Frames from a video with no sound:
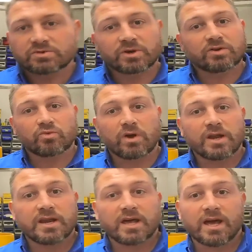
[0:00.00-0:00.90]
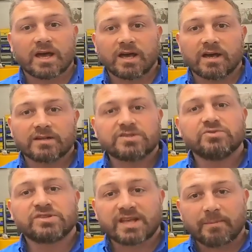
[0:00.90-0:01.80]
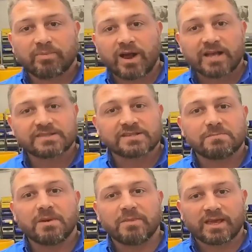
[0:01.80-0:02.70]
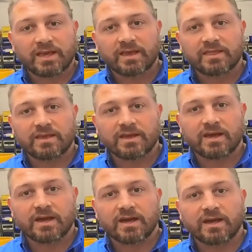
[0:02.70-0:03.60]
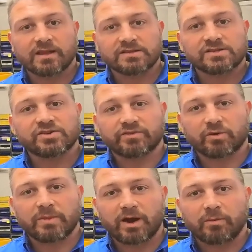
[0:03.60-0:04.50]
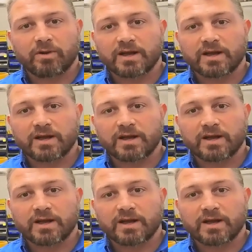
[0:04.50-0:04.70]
So we're going to run a two-step process mimicking the centrifugal barrel